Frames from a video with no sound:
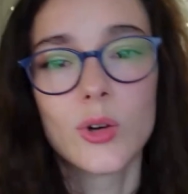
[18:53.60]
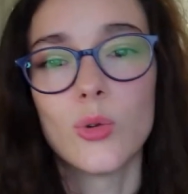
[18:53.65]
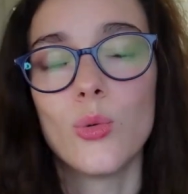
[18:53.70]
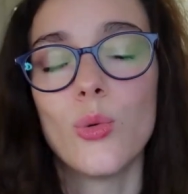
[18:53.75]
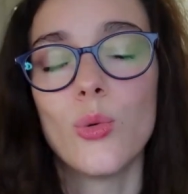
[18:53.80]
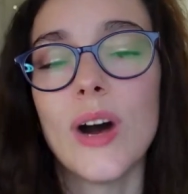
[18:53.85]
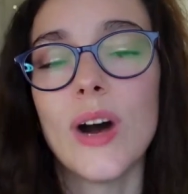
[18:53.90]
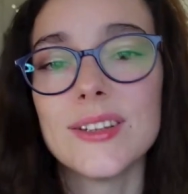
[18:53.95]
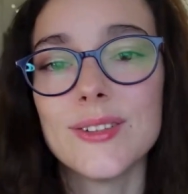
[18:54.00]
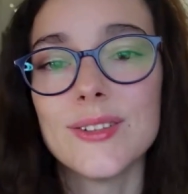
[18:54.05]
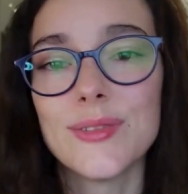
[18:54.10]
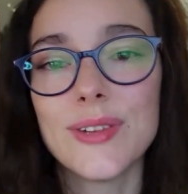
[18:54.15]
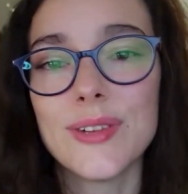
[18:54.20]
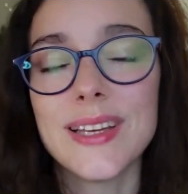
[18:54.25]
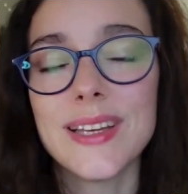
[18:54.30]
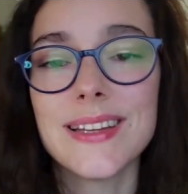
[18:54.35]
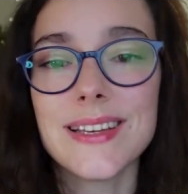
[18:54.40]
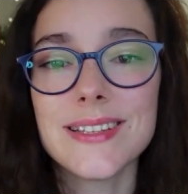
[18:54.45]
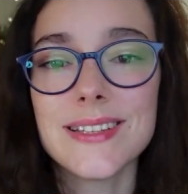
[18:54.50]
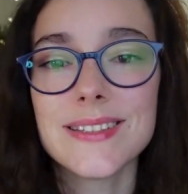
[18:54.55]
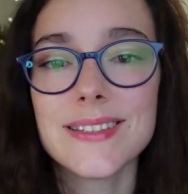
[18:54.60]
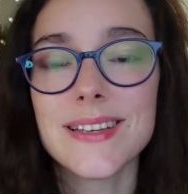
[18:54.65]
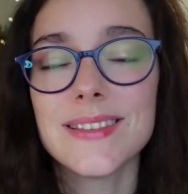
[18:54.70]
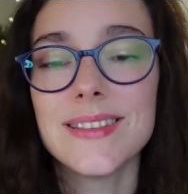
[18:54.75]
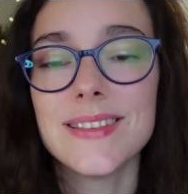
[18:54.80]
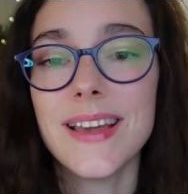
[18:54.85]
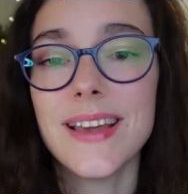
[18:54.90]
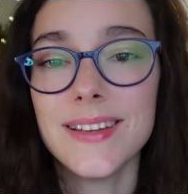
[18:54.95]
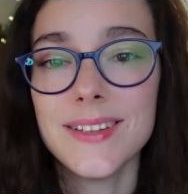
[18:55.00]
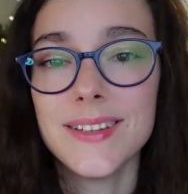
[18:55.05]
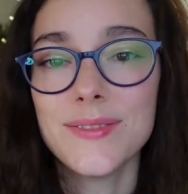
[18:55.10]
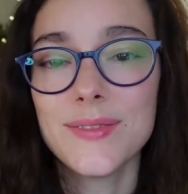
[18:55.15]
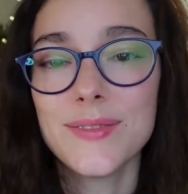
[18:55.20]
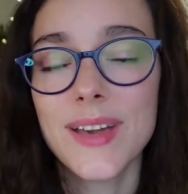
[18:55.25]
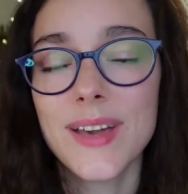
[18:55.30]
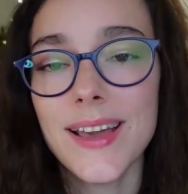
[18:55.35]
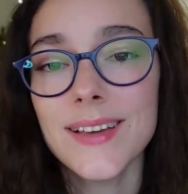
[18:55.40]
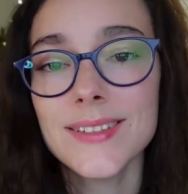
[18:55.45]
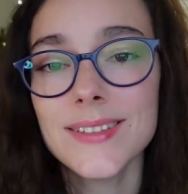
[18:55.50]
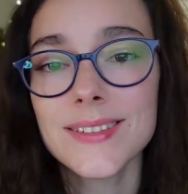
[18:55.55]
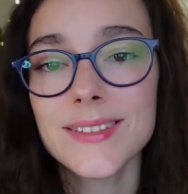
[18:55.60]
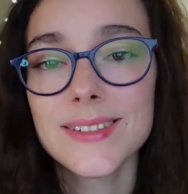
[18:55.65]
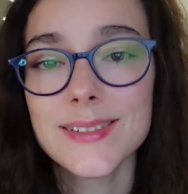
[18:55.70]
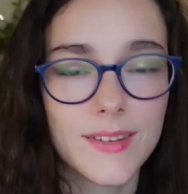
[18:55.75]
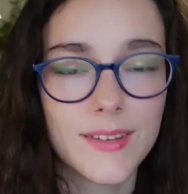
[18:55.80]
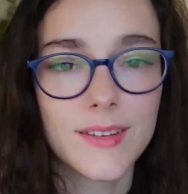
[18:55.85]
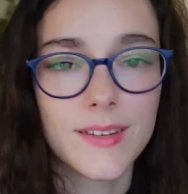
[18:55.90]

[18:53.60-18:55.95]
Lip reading: One of it is a dative case,